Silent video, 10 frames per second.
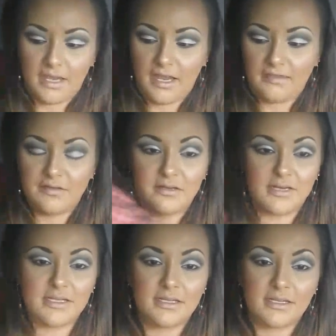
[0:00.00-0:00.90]
I
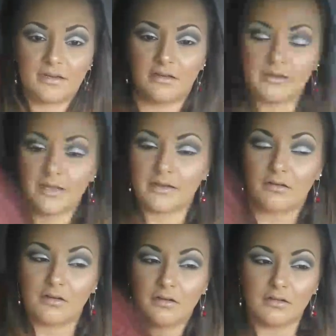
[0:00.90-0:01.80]
didn't get on
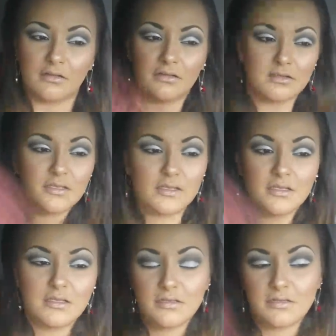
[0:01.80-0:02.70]
at all
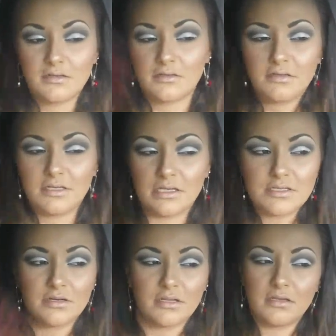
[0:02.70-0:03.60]

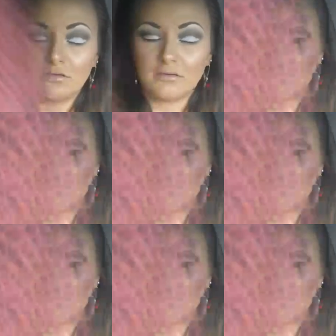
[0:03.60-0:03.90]
yesterday.